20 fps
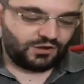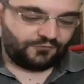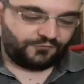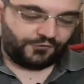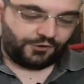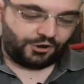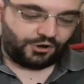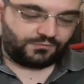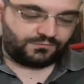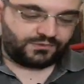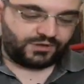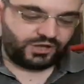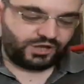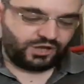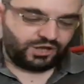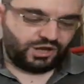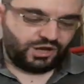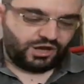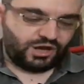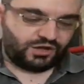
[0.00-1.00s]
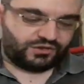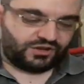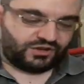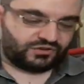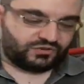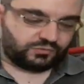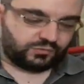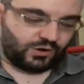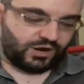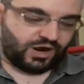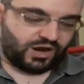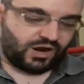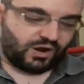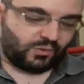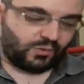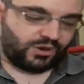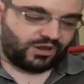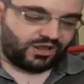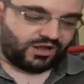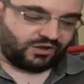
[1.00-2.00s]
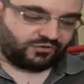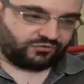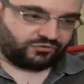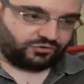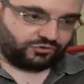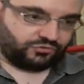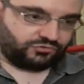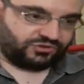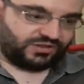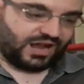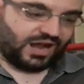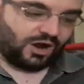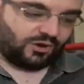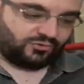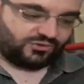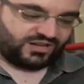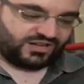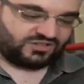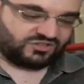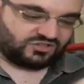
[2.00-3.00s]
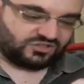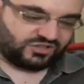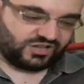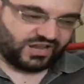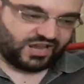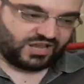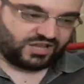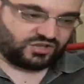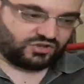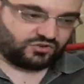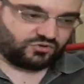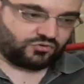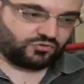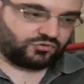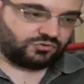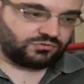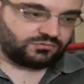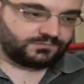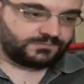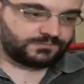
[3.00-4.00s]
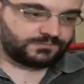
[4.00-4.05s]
Fail me, and I swear I will hunt you down and slay you."